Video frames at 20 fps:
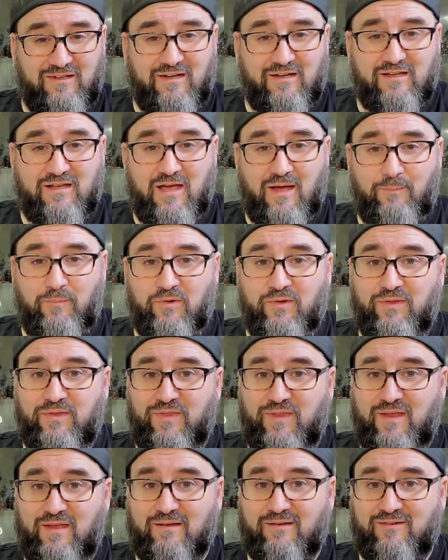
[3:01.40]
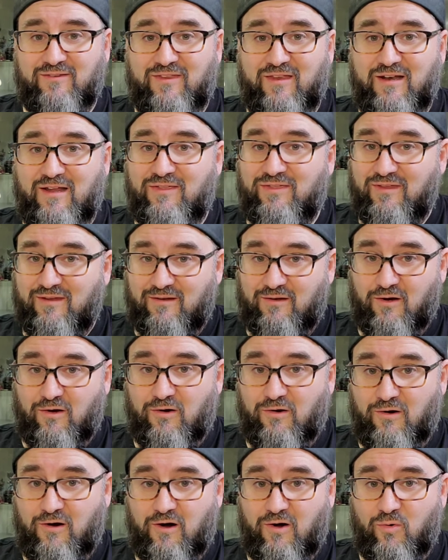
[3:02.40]
a couple of things that I think
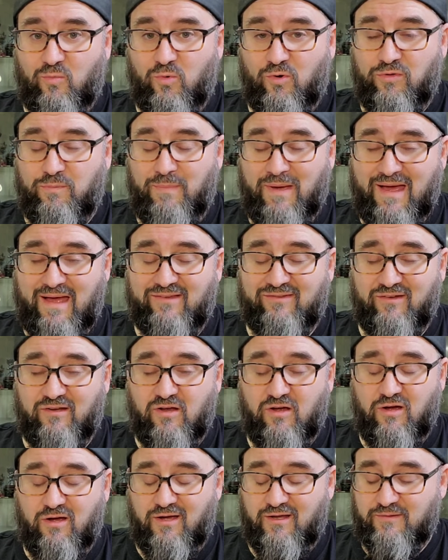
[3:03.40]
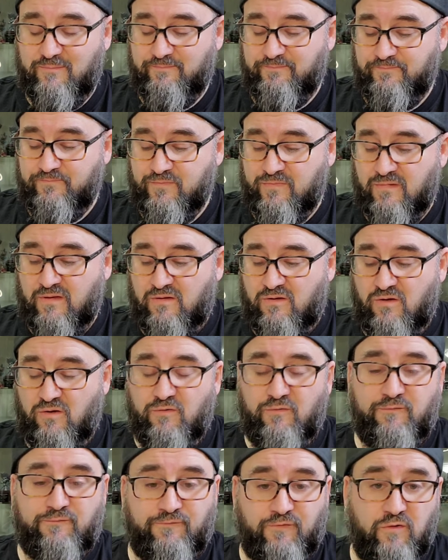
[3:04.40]
are worth passing on.
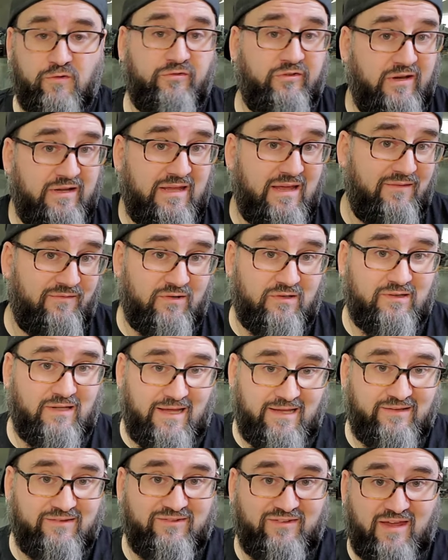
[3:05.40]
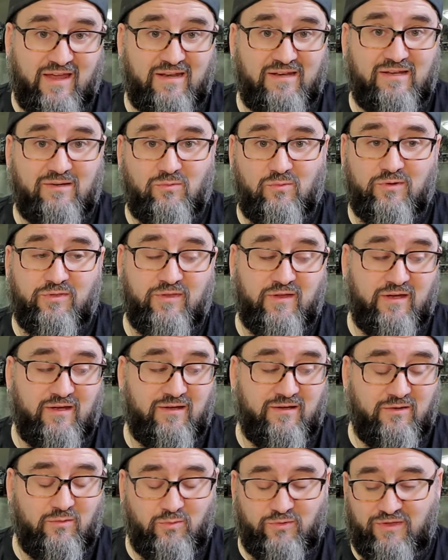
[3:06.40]
First, I gave it a light sanding with
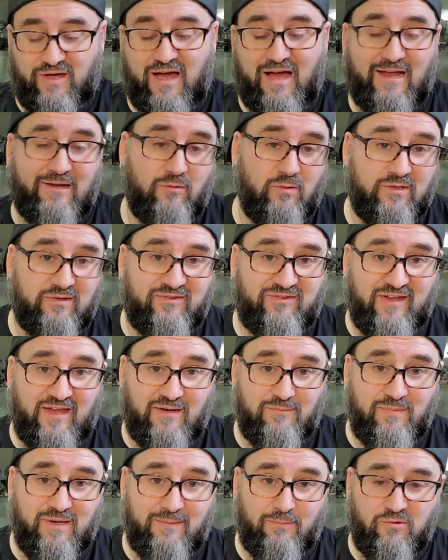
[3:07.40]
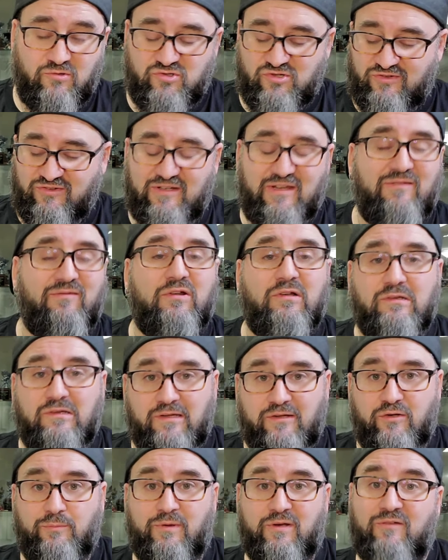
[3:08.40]
a high grit sandpaper just to give it a
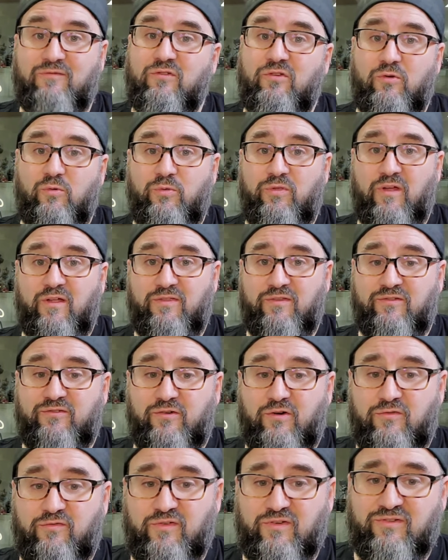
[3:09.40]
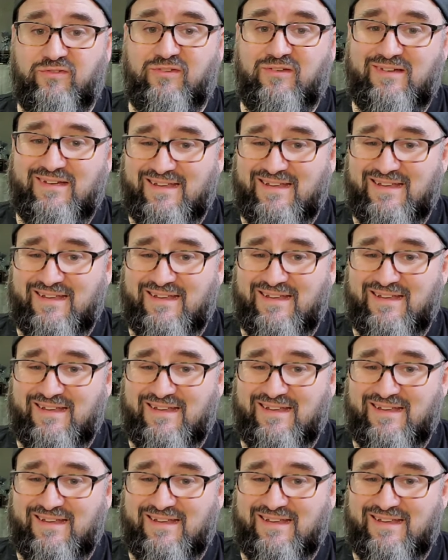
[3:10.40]
little bit of tooth on the surface.